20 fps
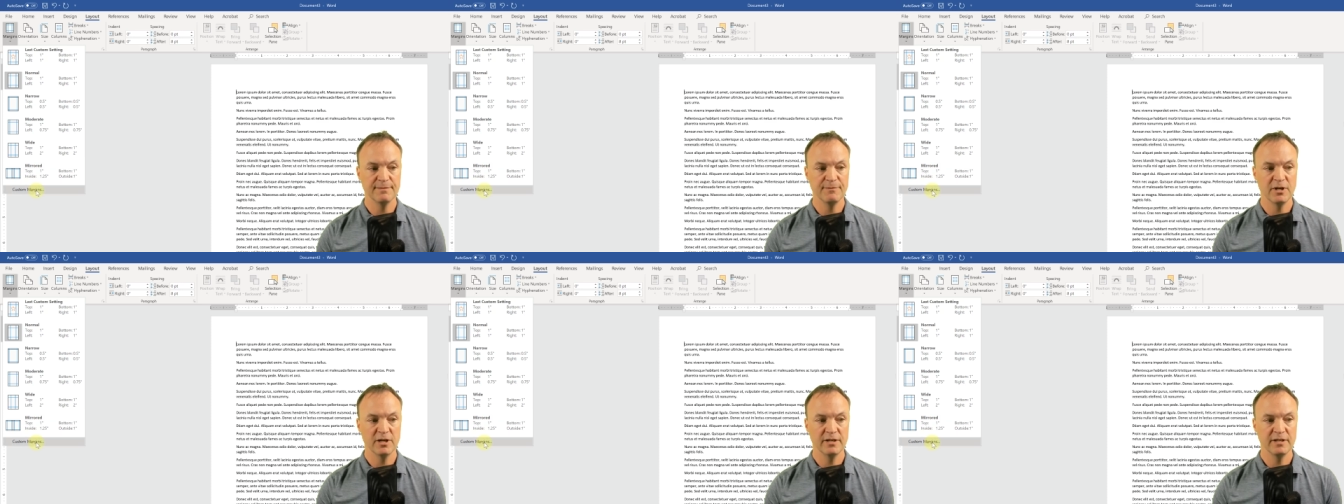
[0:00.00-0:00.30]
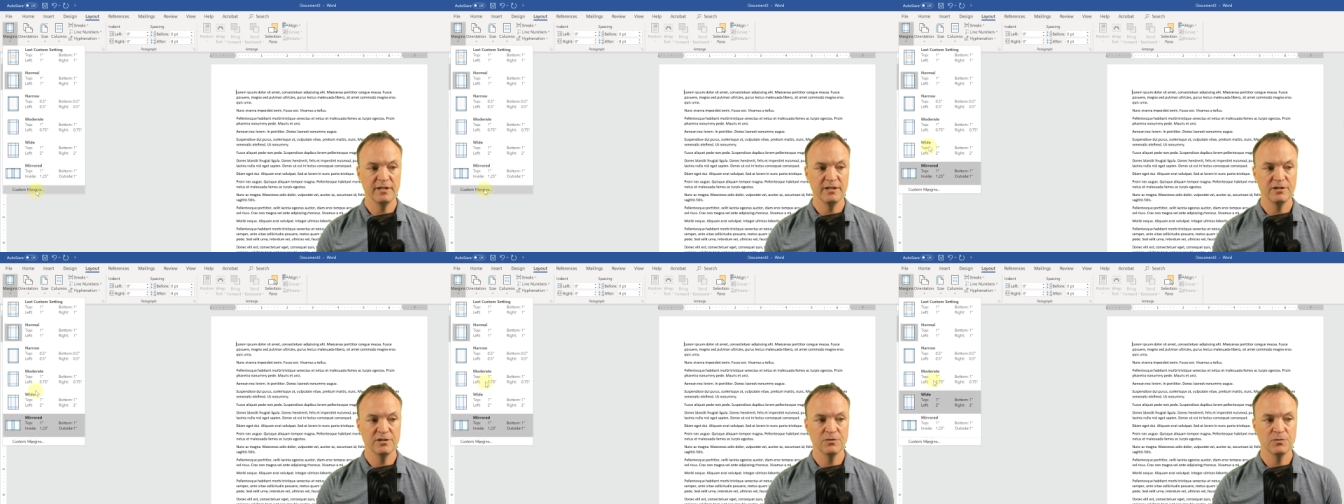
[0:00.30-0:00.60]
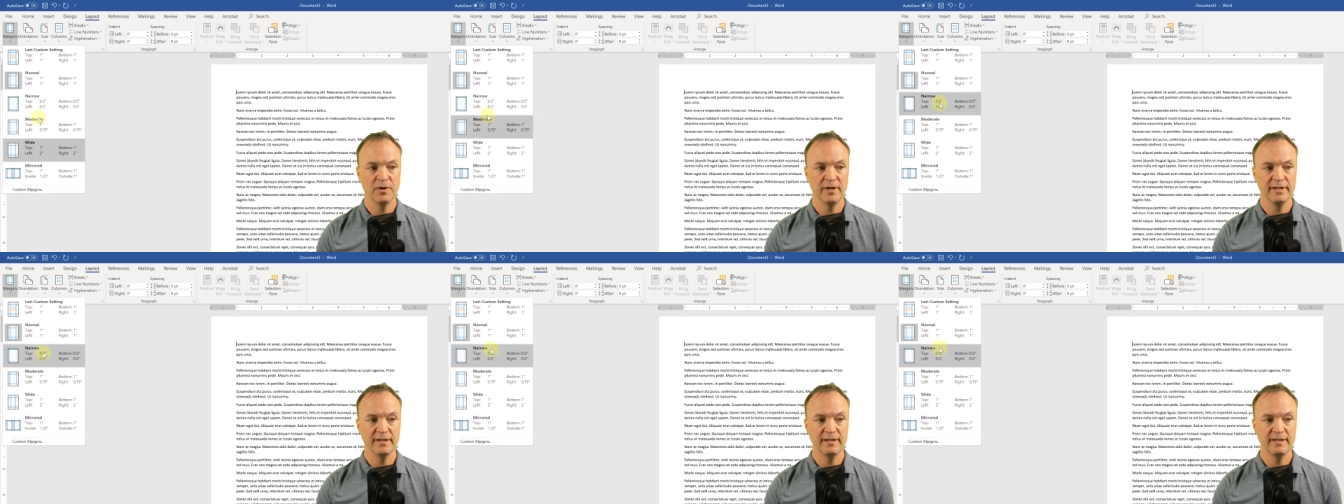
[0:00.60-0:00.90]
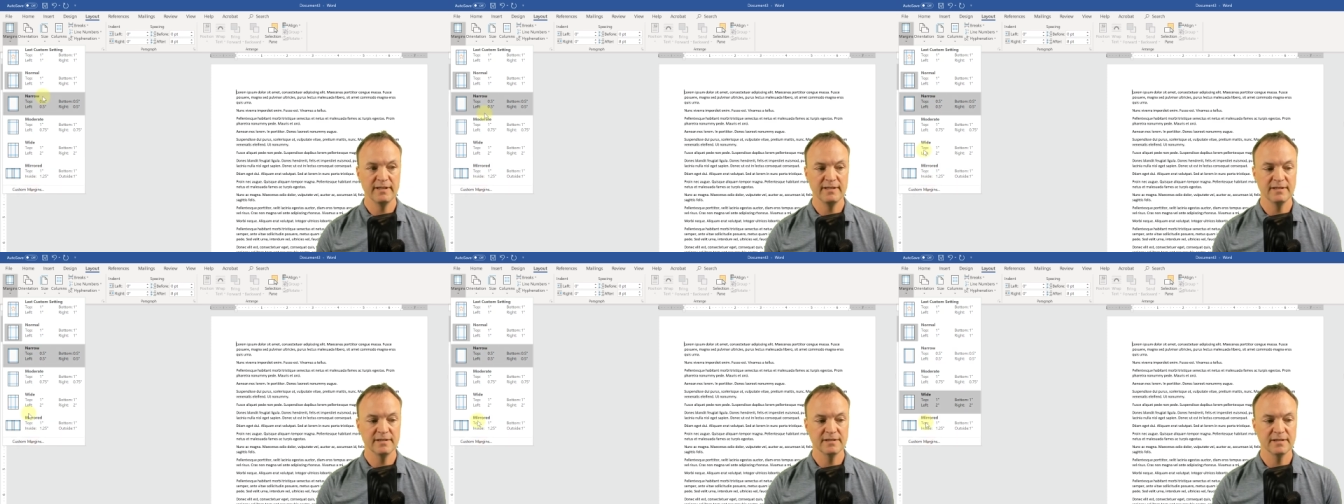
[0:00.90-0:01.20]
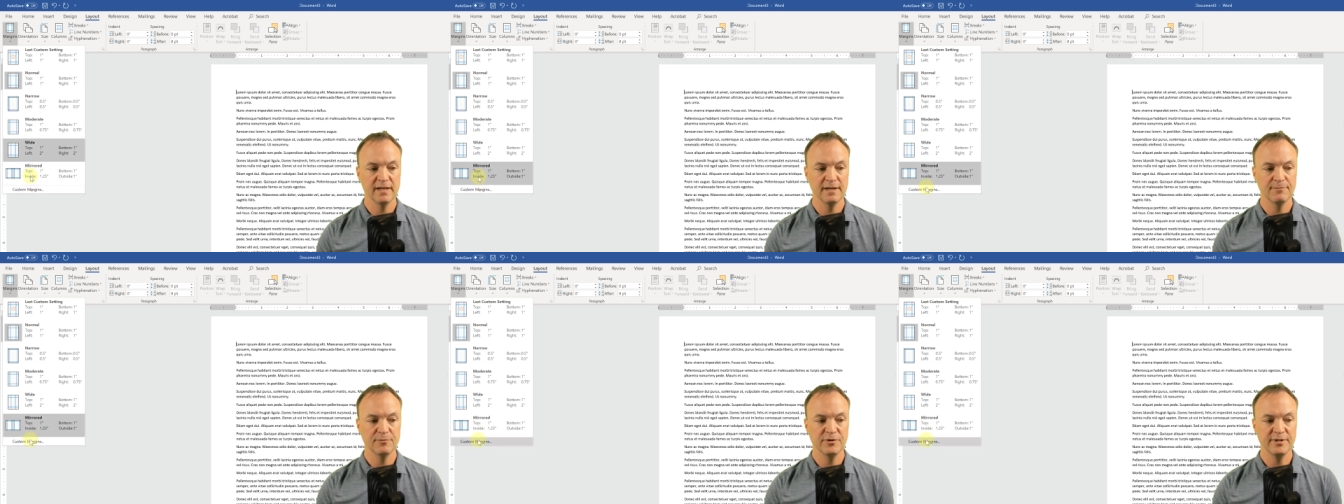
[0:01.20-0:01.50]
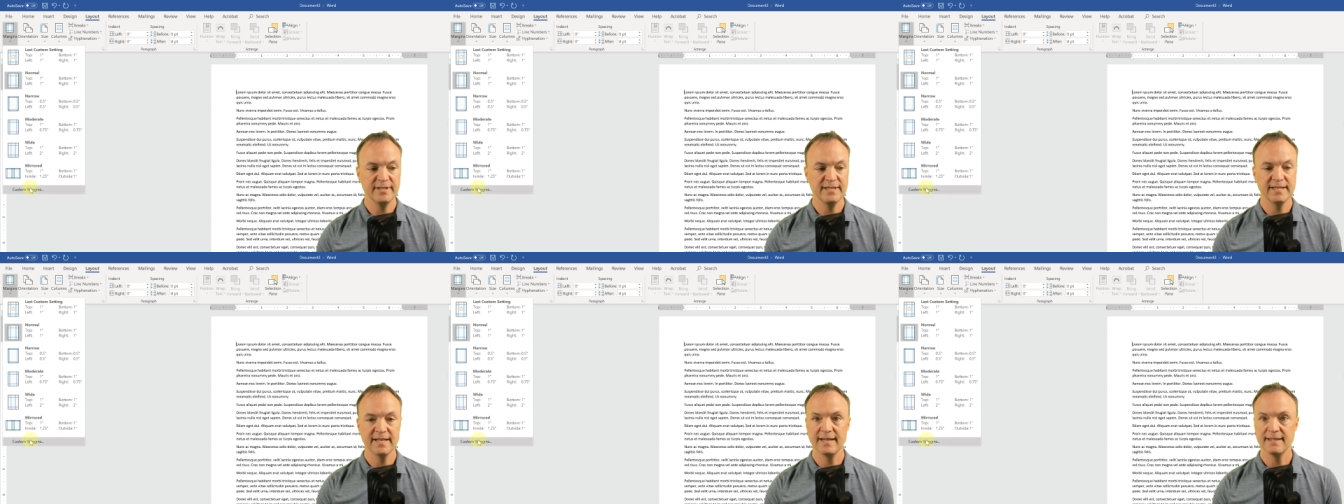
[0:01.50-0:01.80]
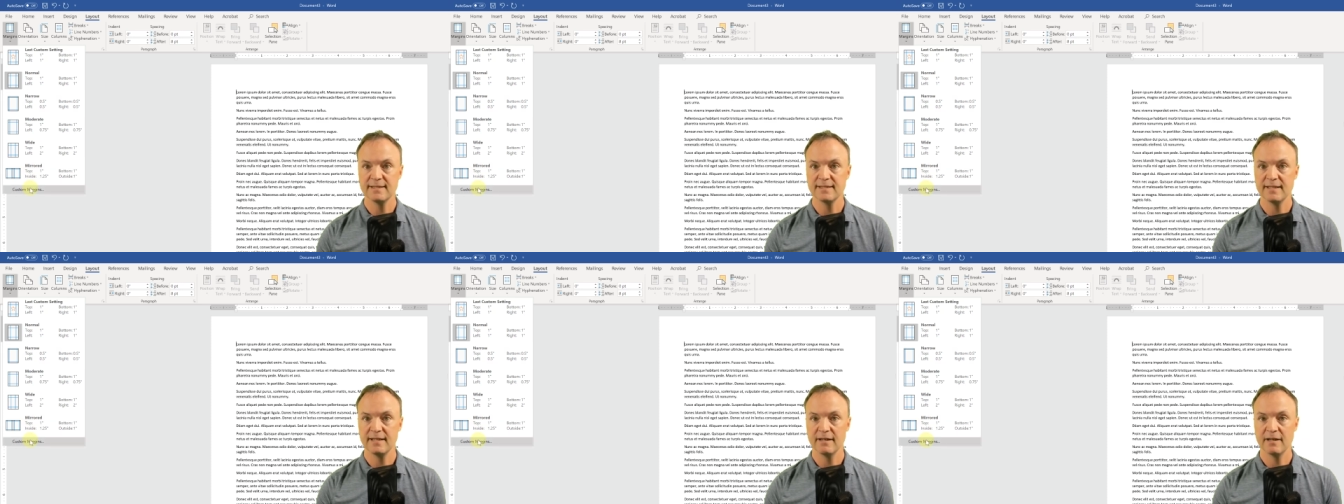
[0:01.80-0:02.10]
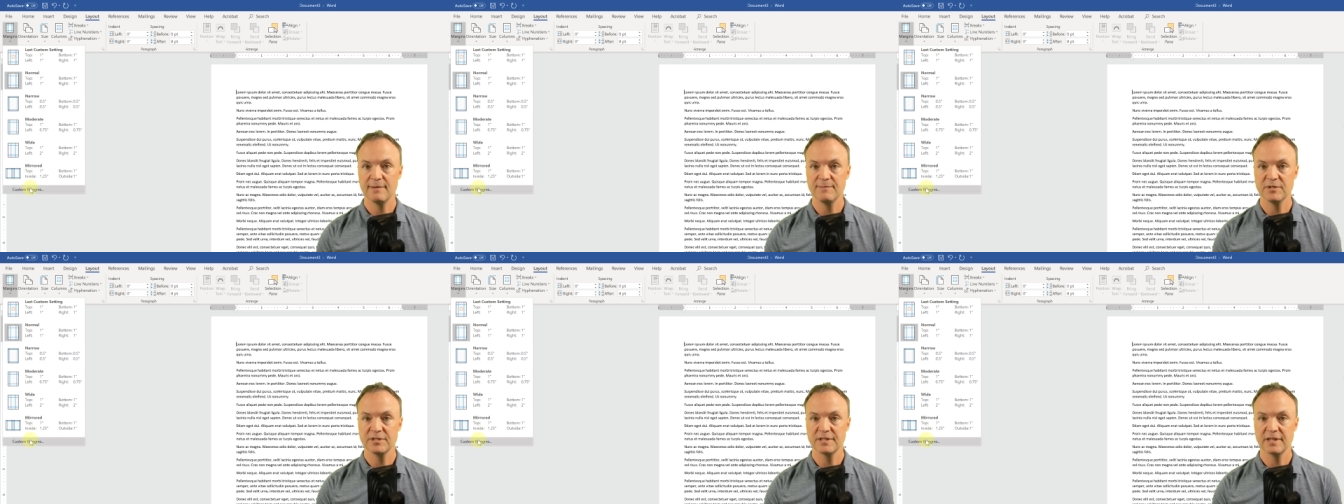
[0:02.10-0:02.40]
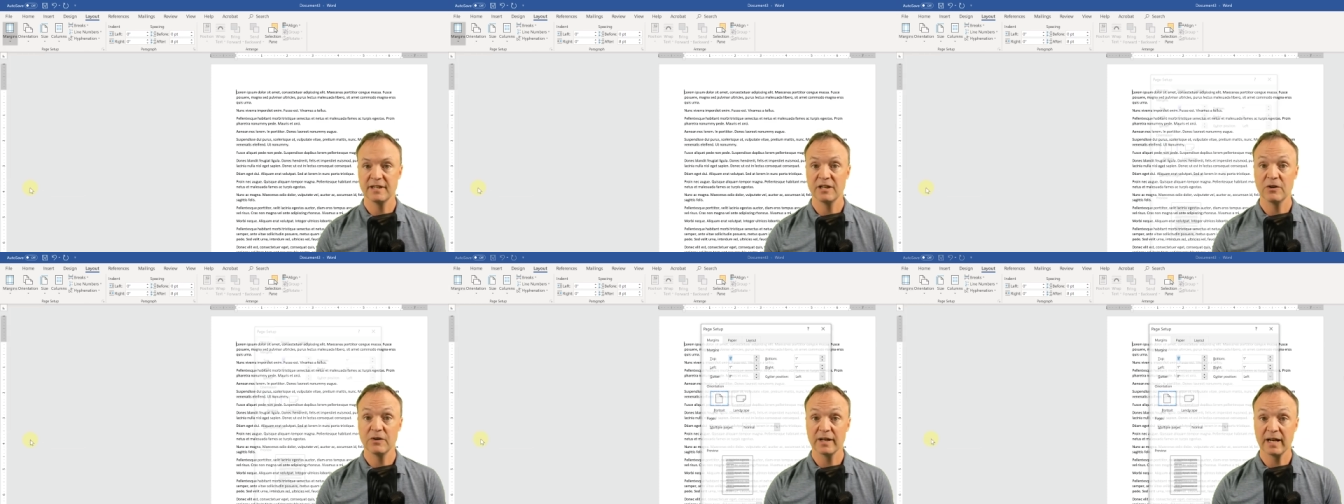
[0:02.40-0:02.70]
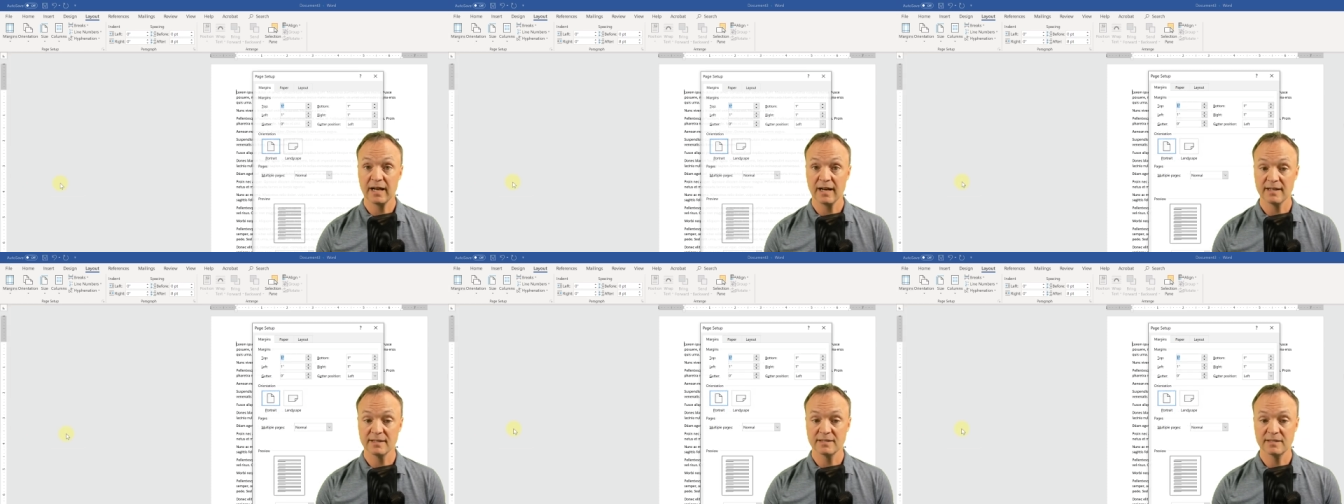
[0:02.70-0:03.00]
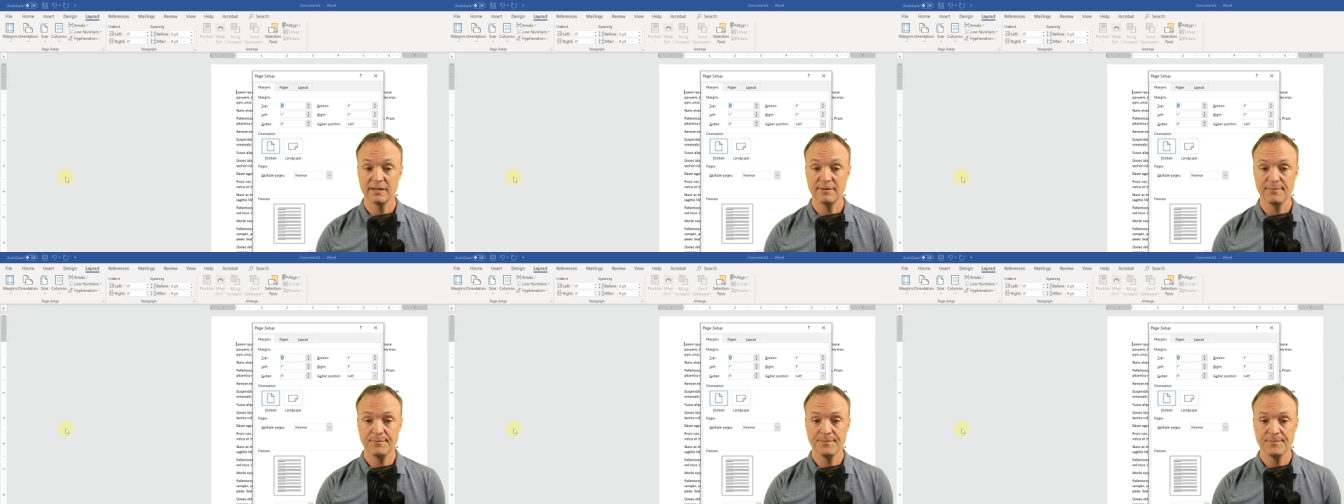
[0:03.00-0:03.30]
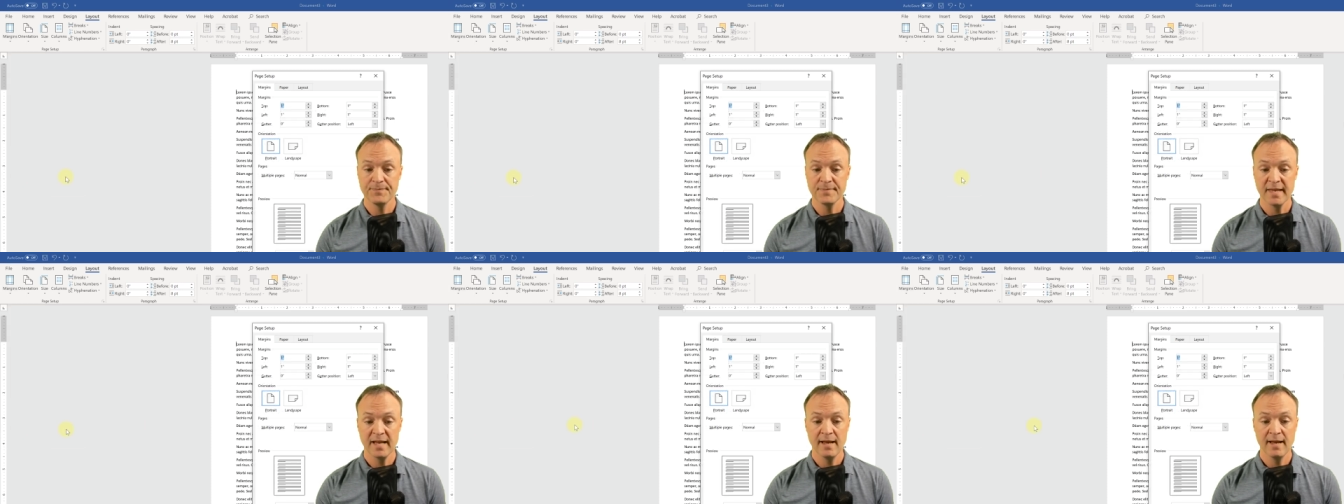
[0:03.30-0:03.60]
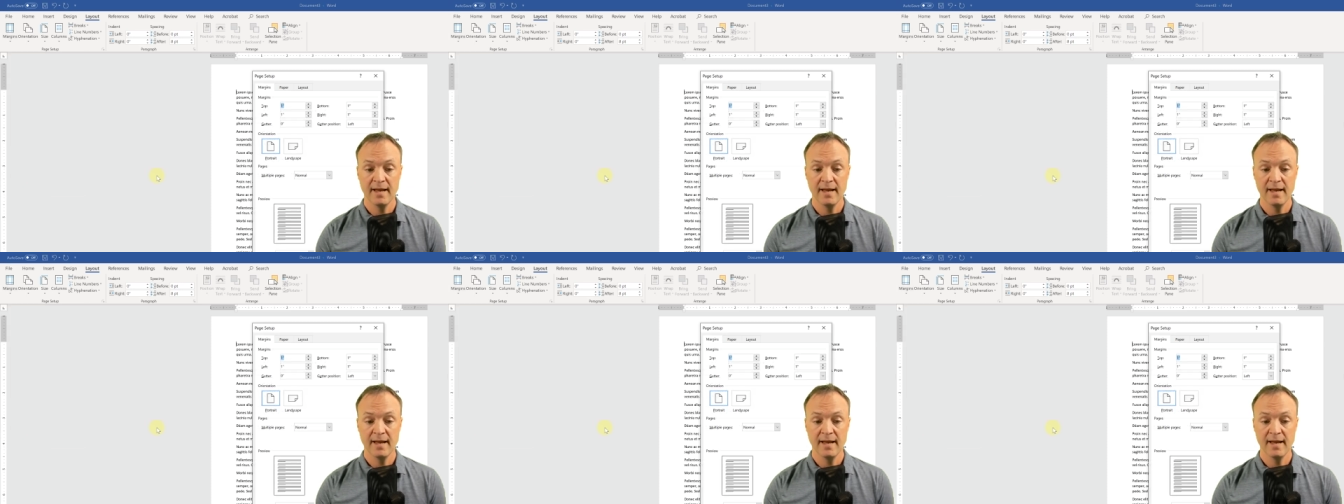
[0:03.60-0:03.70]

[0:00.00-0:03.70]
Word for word: I'm not going to use one of these presets here. I'm just going to go to custom.